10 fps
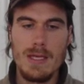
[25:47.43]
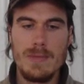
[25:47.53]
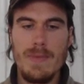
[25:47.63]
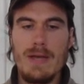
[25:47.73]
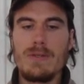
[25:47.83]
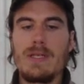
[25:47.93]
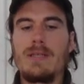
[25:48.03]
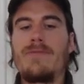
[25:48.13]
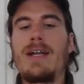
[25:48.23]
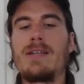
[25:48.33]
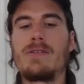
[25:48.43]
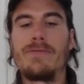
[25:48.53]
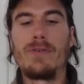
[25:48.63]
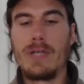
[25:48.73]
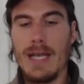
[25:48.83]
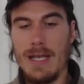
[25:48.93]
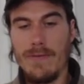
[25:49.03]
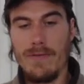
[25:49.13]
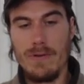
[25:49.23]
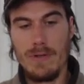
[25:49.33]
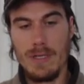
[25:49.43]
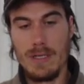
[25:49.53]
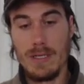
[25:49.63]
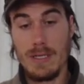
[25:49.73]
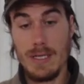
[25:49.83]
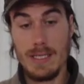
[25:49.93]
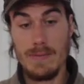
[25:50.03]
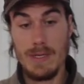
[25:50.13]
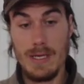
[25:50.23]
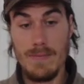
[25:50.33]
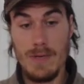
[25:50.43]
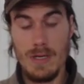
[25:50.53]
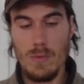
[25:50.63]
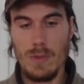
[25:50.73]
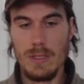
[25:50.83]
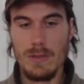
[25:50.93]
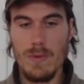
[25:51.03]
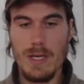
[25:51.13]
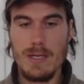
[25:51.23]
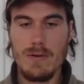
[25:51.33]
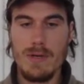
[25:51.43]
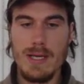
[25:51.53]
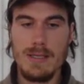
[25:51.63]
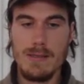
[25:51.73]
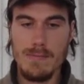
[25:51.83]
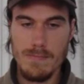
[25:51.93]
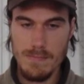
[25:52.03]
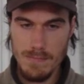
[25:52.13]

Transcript: Espousing the values of organic food has become a worldwide craze.